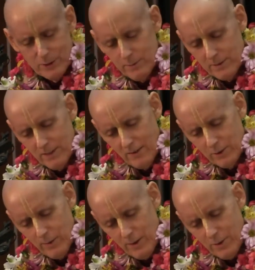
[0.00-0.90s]
We're supposed to
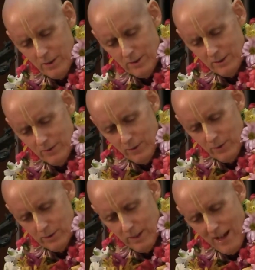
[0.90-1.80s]
have questions
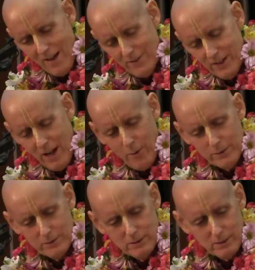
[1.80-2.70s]
for half an hour.
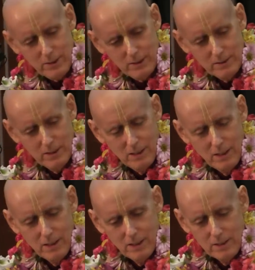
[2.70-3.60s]
Okay?
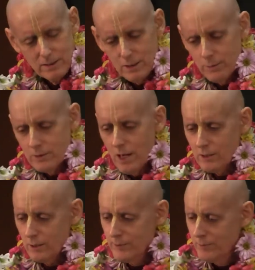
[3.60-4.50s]
So we'll
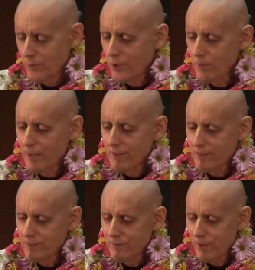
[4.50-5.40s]
talk a little bit more
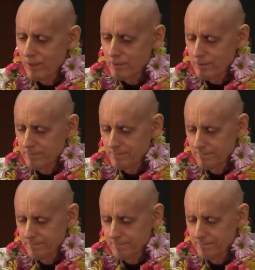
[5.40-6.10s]
about this verse.